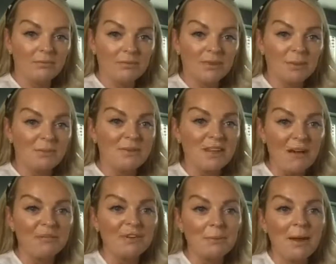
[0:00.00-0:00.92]
to
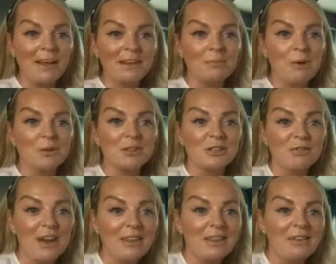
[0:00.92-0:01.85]
definitely make the most of
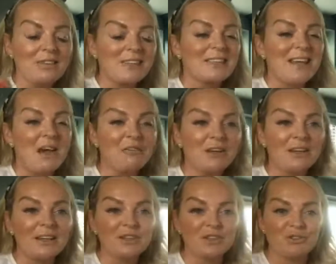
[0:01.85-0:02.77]
it. There is
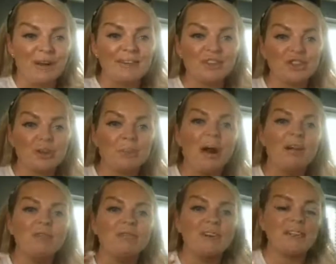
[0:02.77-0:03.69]
definitely a strategy
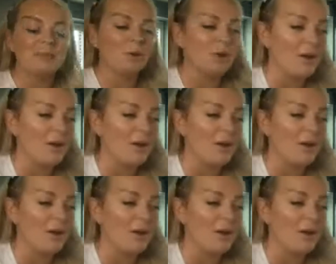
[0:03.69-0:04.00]
behind Facebook